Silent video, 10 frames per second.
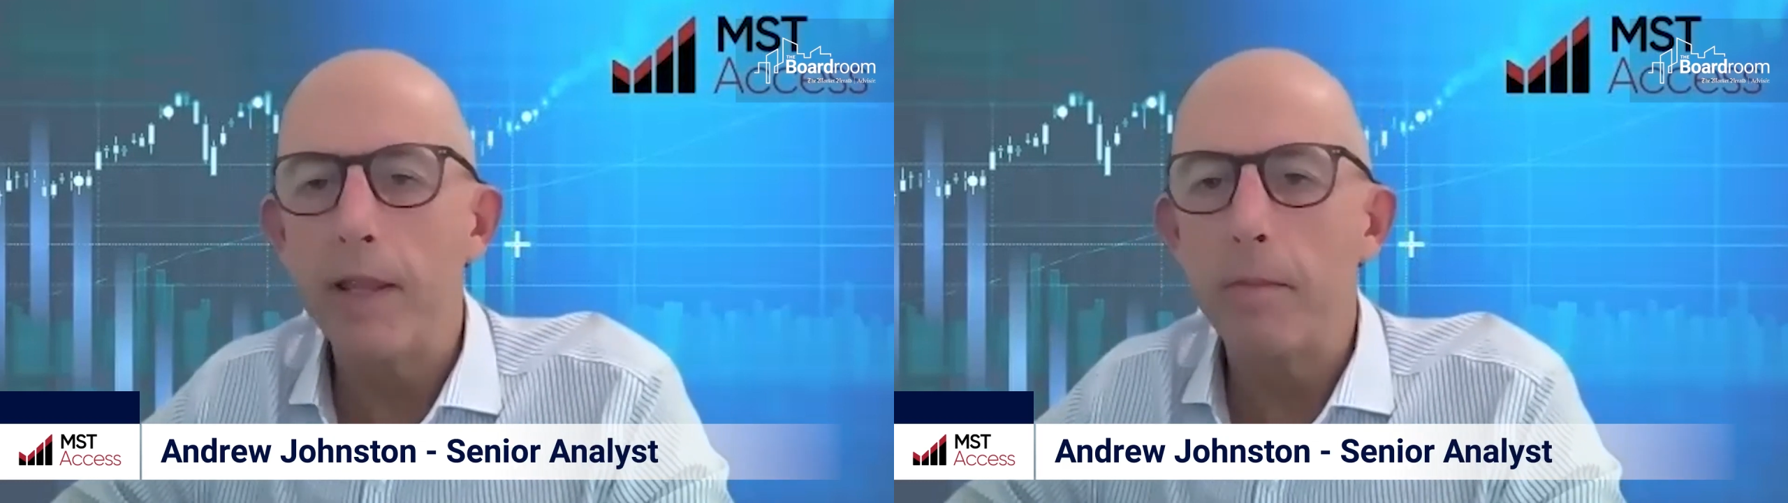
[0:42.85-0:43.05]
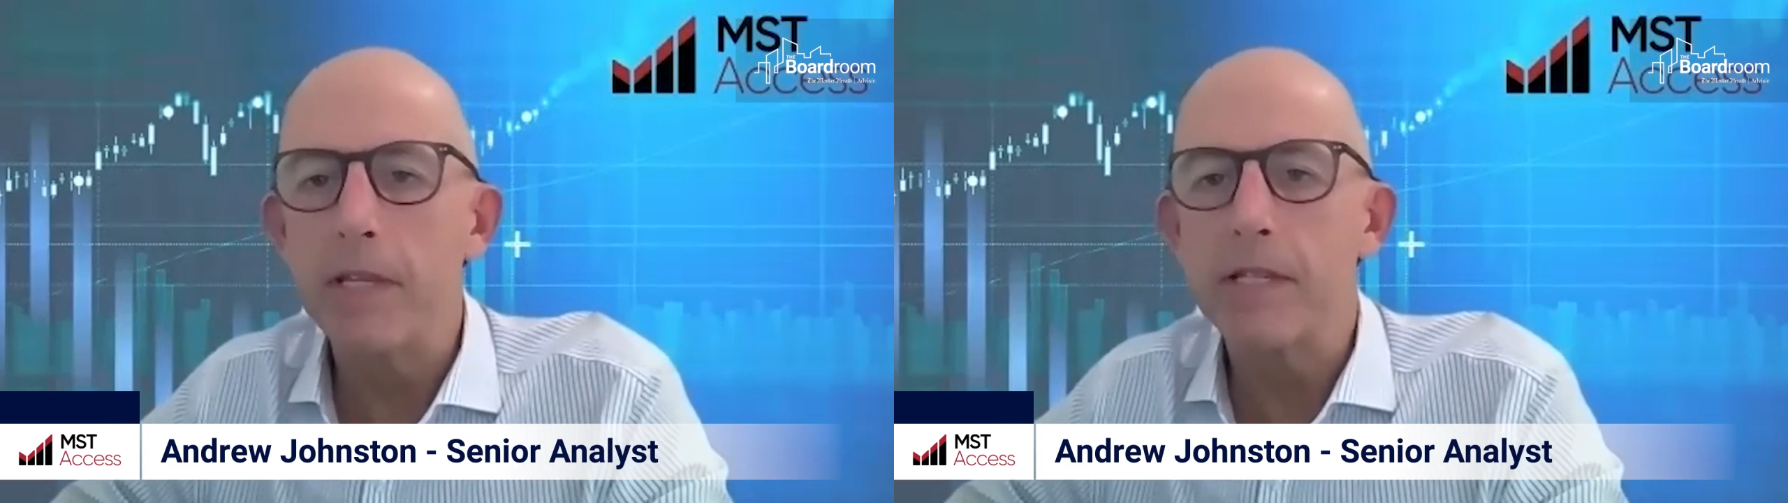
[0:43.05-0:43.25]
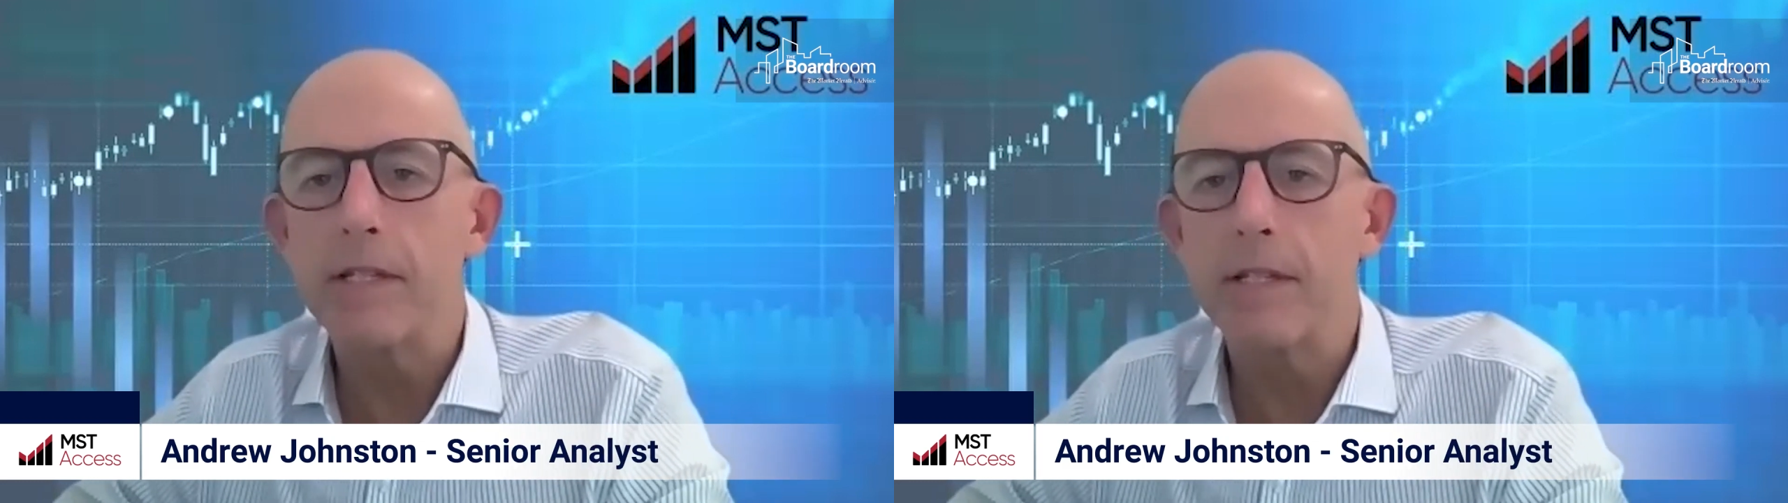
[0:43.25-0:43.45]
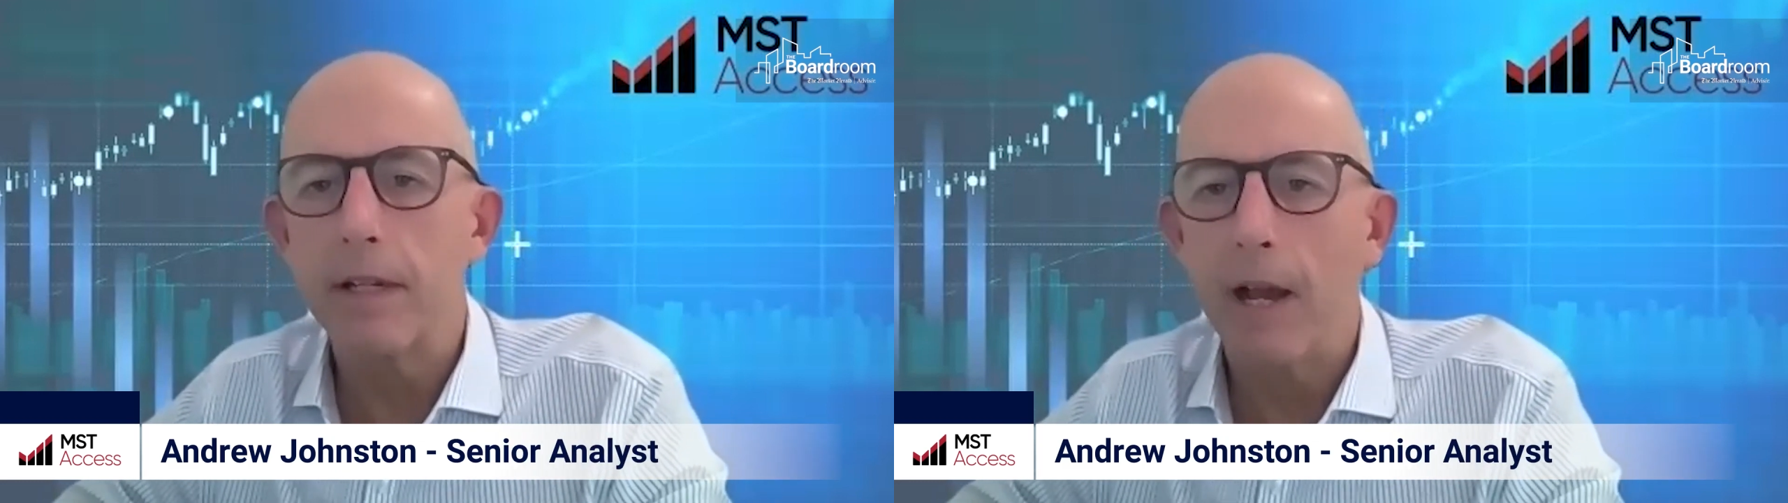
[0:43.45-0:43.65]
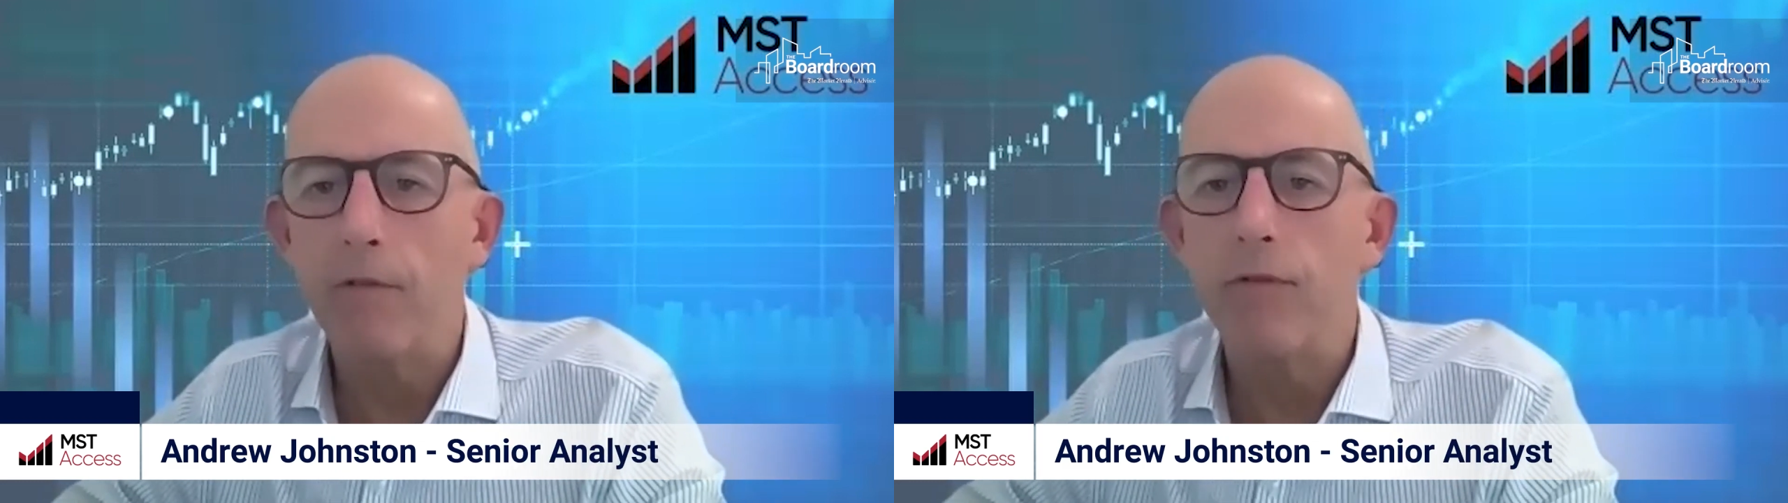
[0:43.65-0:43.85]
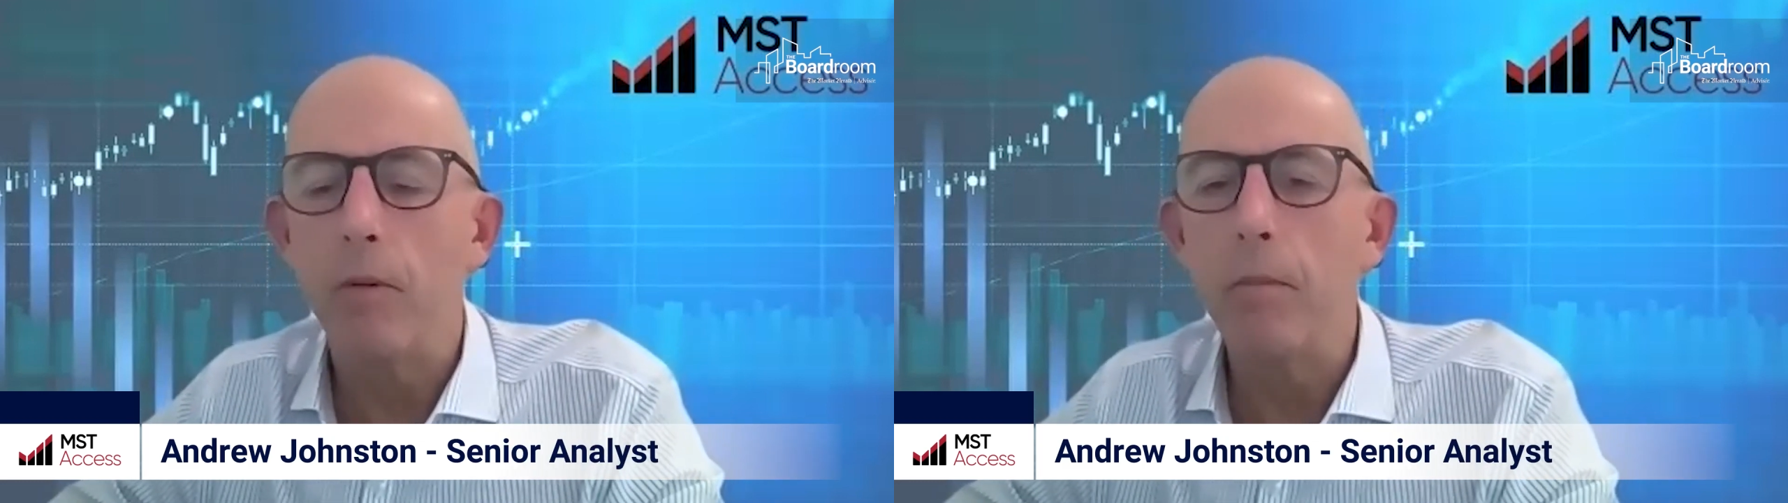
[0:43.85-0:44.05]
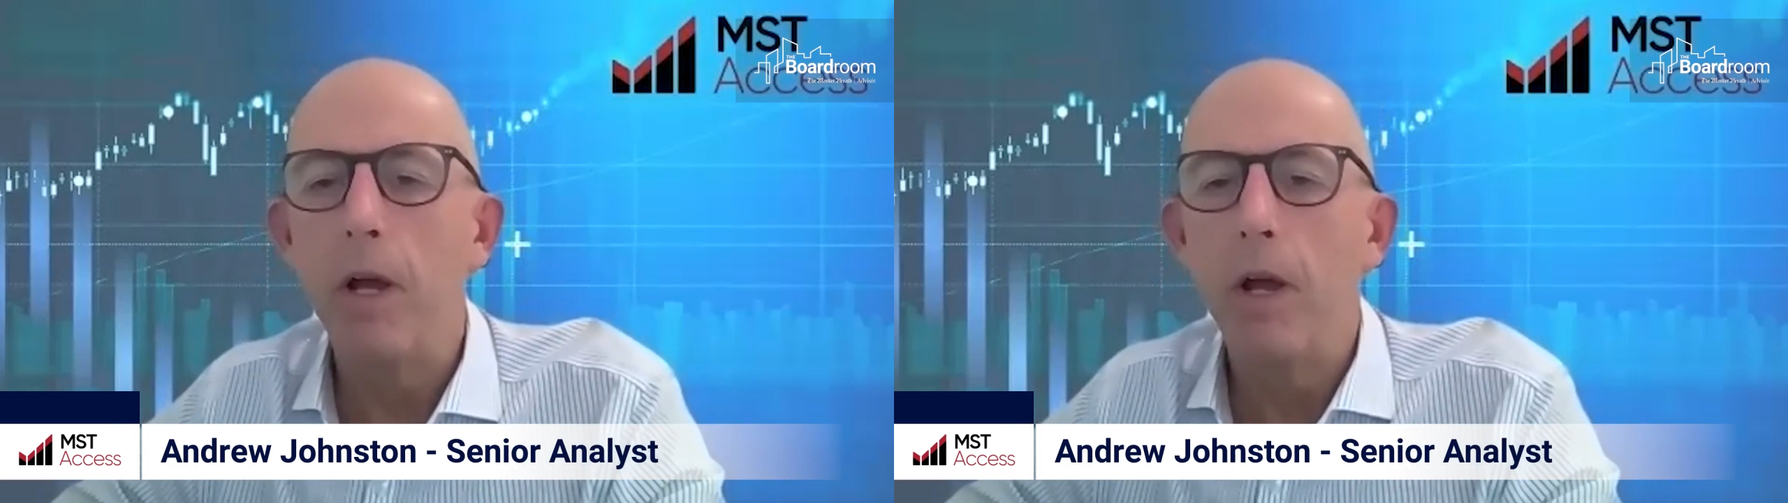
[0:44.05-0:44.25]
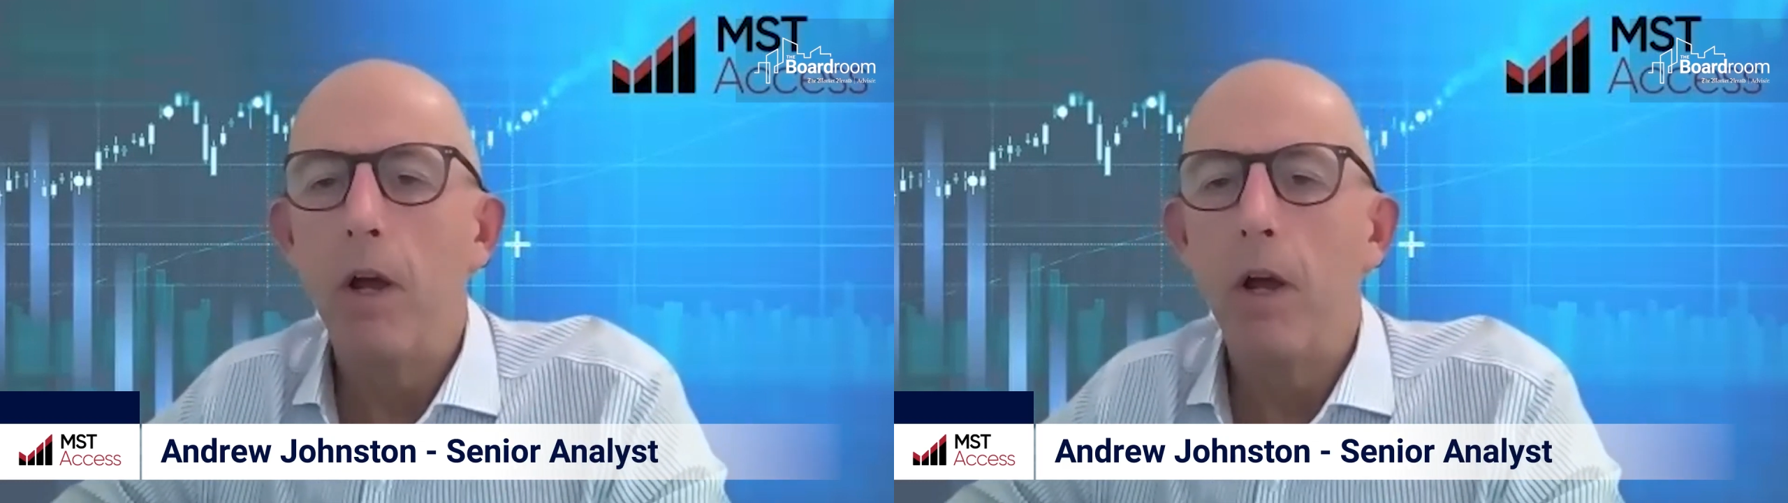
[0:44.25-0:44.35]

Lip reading: the business had come from,